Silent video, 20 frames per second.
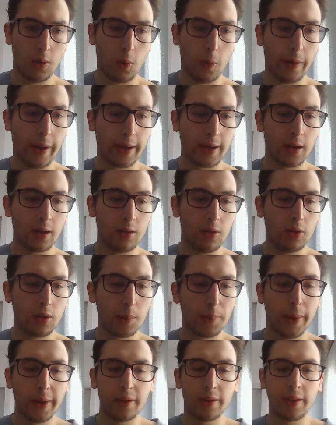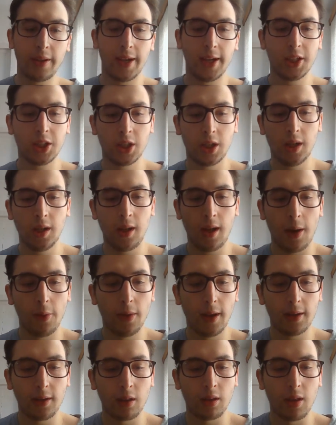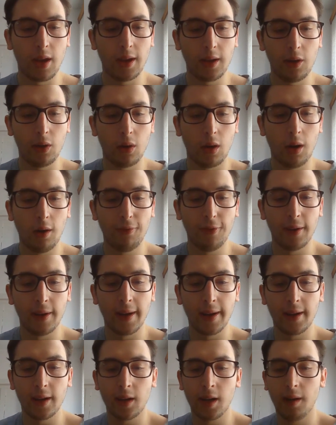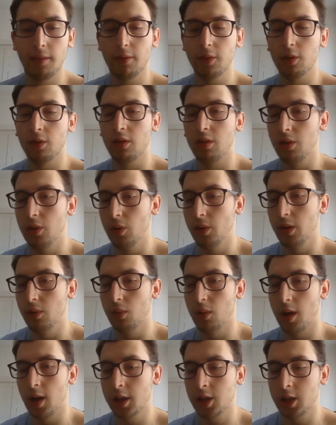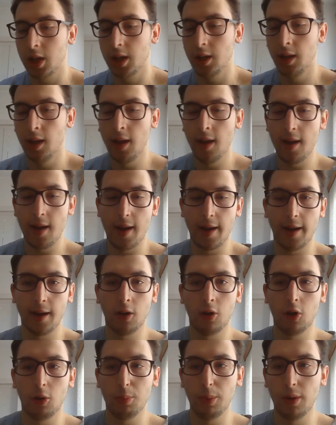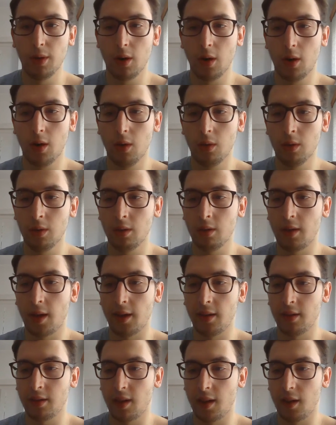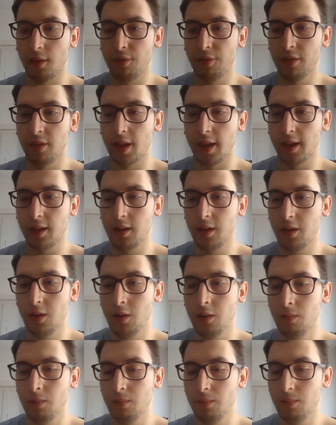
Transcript: Well, that concludes our presentation. I would like to thank you all for taking the time to go through it and watch it, and I hope you all stay safe. Thank you.